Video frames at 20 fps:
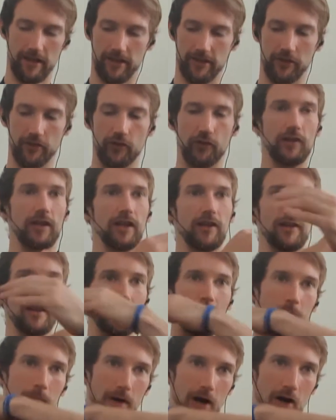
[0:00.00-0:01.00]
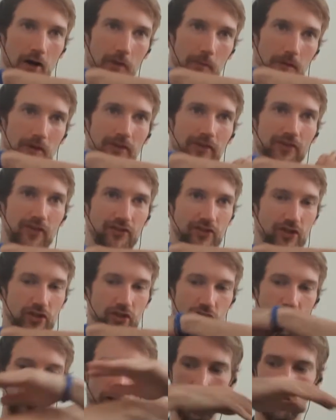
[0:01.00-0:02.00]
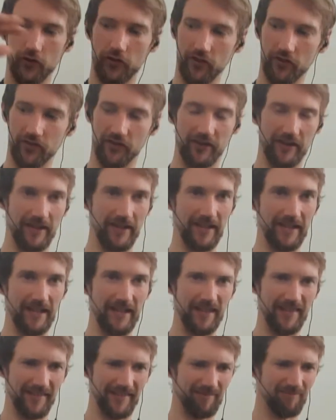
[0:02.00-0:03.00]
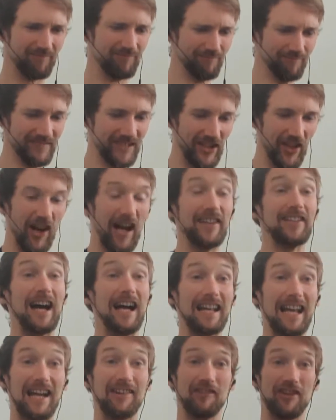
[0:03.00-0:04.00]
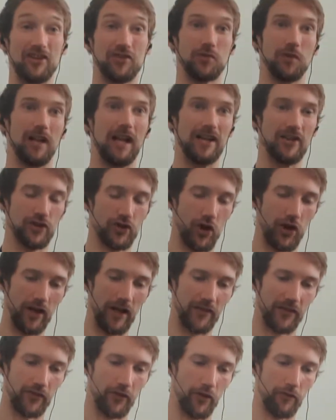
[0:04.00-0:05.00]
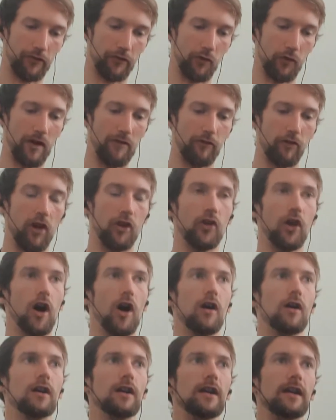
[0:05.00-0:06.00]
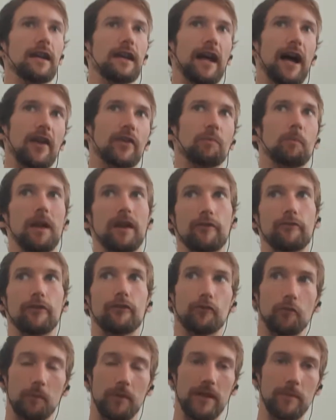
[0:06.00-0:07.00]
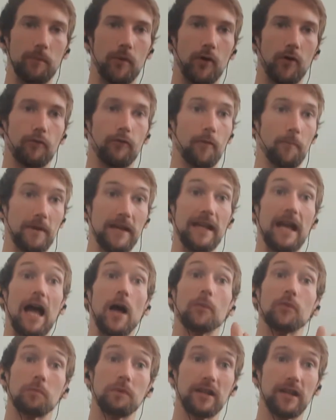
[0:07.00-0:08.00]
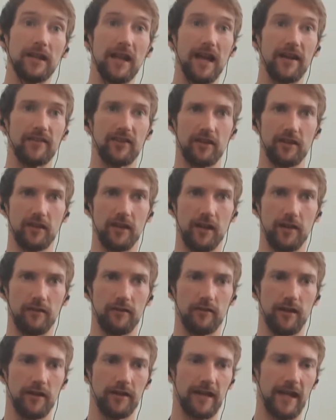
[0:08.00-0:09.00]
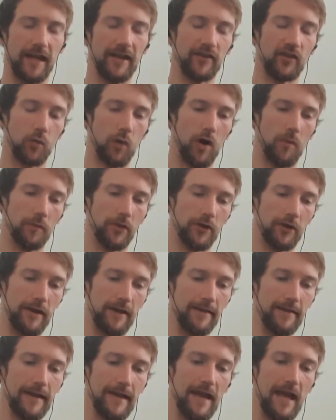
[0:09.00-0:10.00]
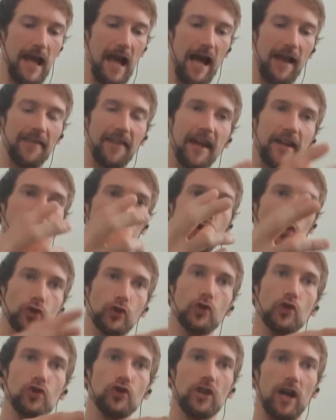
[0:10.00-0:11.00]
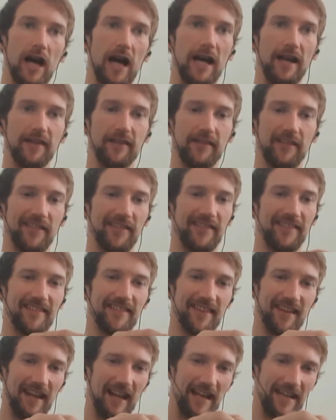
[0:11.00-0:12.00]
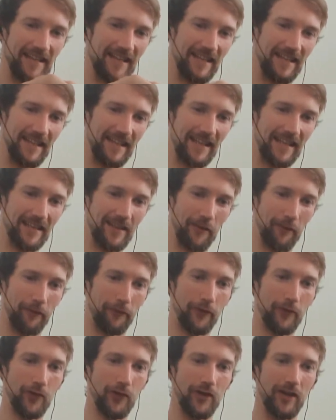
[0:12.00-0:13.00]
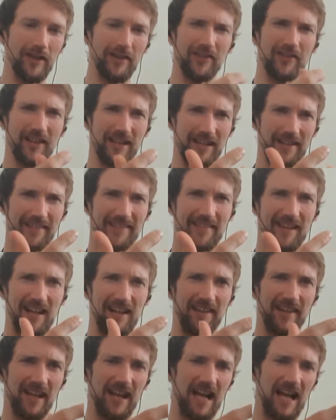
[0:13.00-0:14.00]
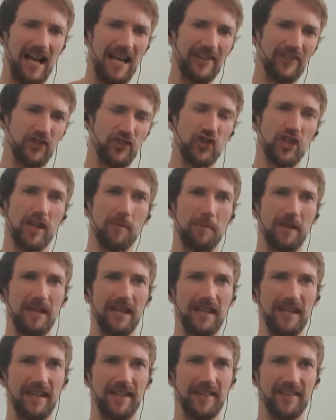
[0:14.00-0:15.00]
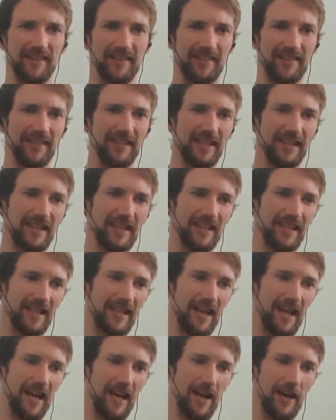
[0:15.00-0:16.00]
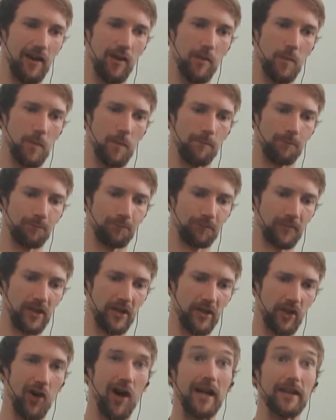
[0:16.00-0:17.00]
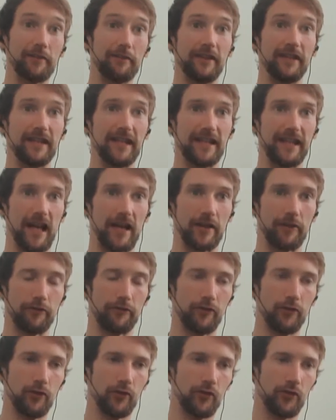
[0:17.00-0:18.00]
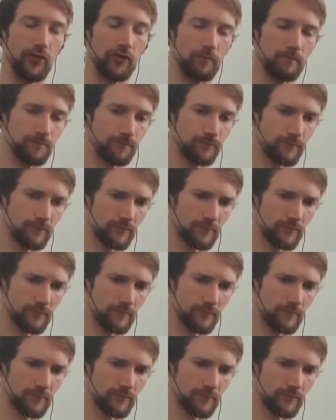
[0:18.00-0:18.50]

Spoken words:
You do a little empowerment, touching your shoulders and your knees, and you know, I like ritual. I enjoy that stuff for whether or not it has benefit for people. For me, it helps me connect and get into what I'm doing. And then you use your hands to like eat the food, and it was like a salad I had, chickpeas and you know, Ayurvedic kind of foods.